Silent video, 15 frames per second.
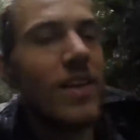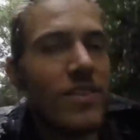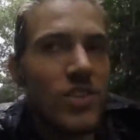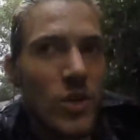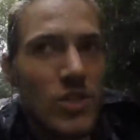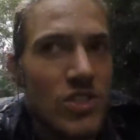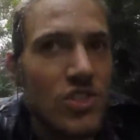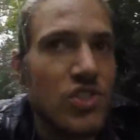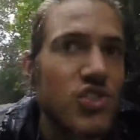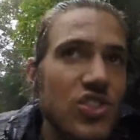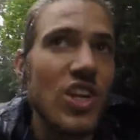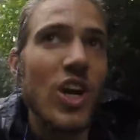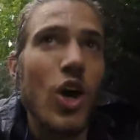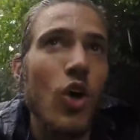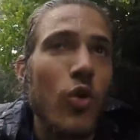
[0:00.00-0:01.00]
So it's
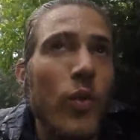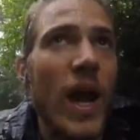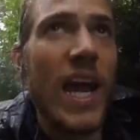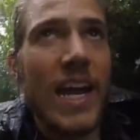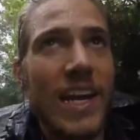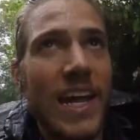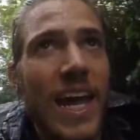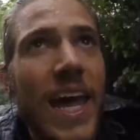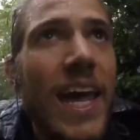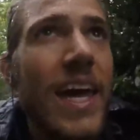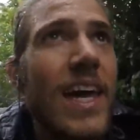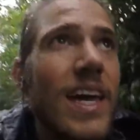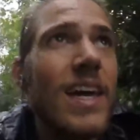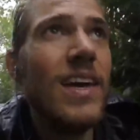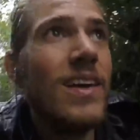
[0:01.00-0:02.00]
still
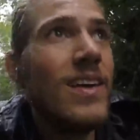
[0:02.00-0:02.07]
raining.